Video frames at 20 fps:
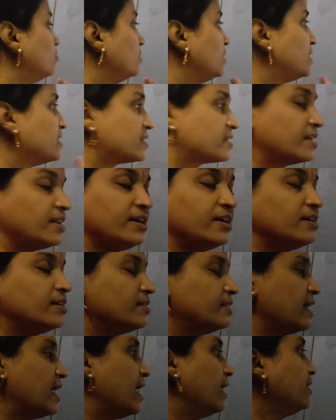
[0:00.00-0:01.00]
it is clear
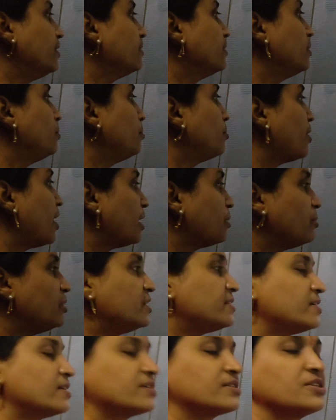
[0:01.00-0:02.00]
that the
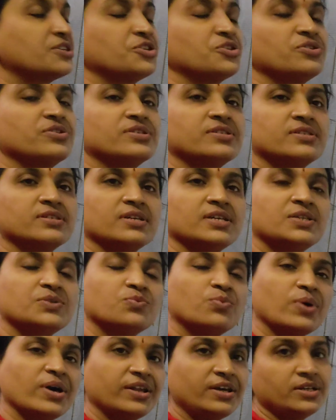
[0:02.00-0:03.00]
primary succession is
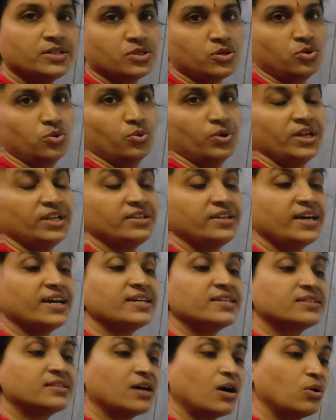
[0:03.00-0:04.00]
very slow. It
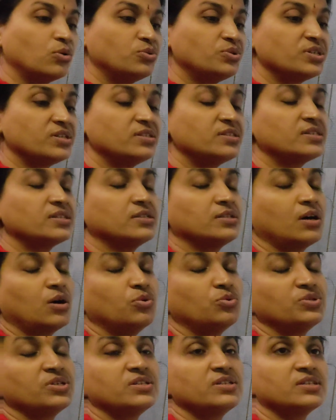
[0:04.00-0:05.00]
takes thousands and
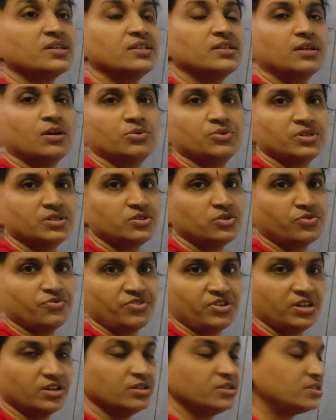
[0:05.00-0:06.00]
thousands of
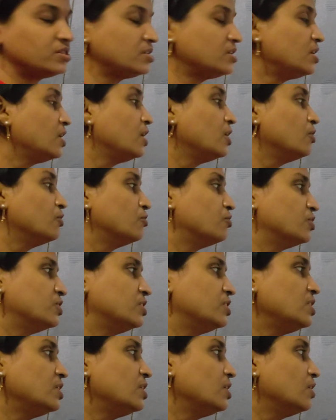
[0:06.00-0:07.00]
years for
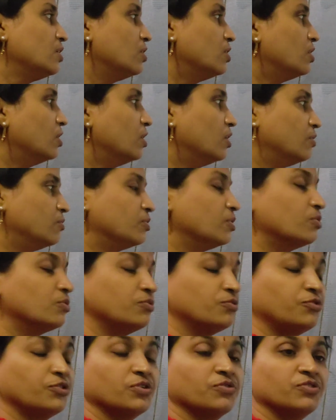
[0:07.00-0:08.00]
the
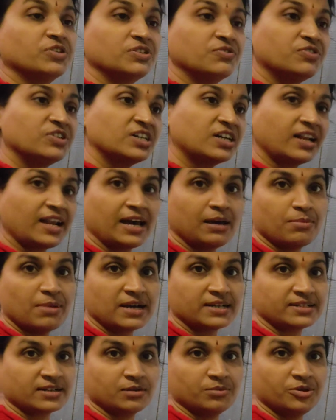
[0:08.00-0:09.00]

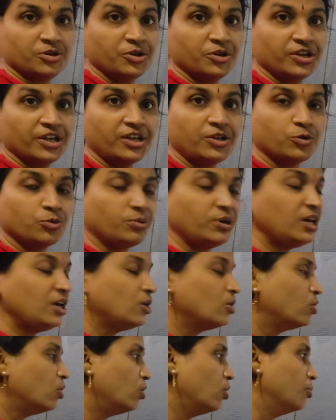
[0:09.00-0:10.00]
climax community to be
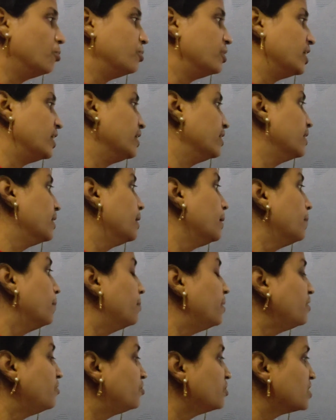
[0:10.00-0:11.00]
obtained.
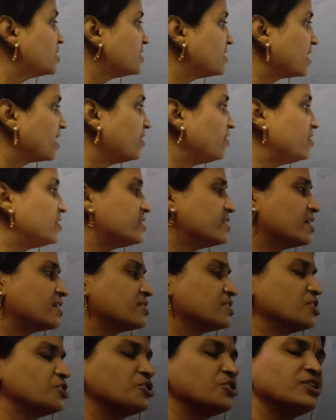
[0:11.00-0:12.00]
But for the secondary
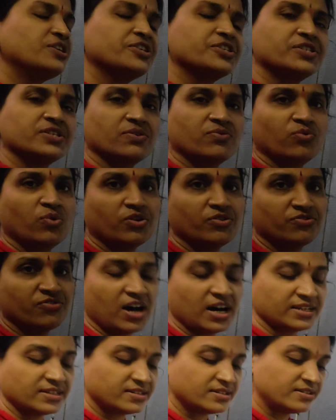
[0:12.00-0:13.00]
succession, it is somewhat
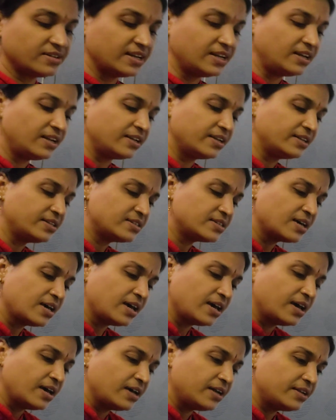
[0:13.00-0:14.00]
faster, and
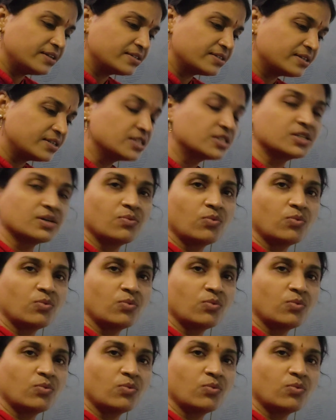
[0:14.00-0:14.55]
it is